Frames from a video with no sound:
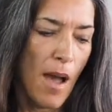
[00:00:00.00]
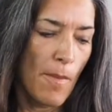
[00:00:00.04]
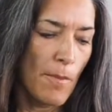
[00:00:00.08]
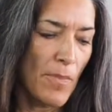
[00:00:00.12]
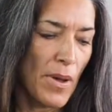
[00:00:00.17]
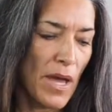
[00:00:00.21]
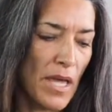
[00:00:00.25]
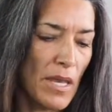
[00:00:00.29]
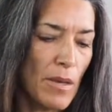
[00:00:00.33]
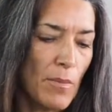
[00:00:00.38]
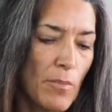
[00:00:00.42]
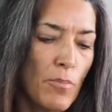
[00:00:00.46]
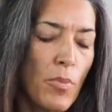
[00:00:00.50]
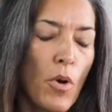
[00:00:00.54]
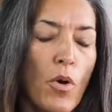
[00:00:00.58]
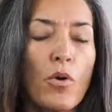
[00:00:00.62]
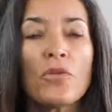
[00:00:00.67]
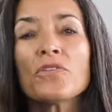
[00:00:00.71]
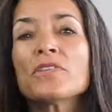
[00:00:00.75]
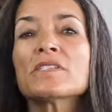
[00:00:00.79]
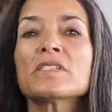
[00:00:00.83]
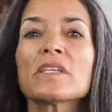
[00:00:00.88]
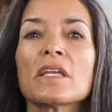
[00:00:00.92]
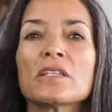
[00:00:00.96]
But
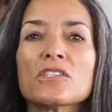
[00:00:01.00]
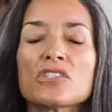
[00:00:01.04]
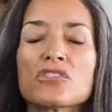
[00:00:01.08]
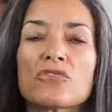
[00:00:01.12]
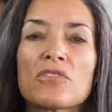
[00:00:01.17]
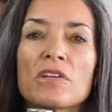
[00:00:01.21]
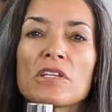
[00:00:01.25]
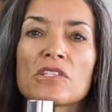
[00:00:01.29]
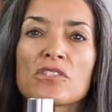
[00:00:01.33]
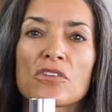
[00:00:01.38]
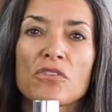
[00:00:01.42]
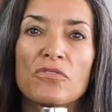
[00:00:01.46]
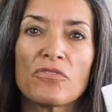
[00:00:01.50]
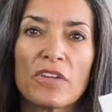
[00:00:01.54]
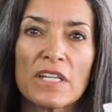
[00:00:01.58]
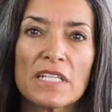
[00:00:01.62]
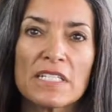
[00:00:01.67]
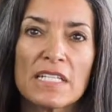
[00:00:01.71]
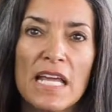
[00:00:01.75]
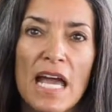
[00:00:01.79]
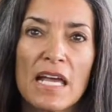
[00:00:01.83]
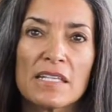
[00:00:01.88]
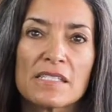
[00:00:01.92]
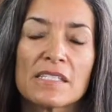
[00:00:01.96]
both sunscreens are
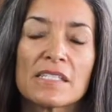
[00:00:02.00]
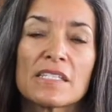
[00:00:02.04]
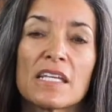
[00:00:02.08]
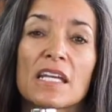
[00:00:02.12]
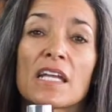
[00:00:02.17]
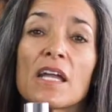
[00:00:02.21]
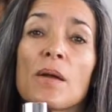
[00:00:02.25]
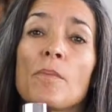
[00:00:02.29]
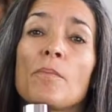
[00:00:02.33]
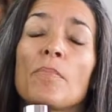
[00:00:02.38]
fantastic,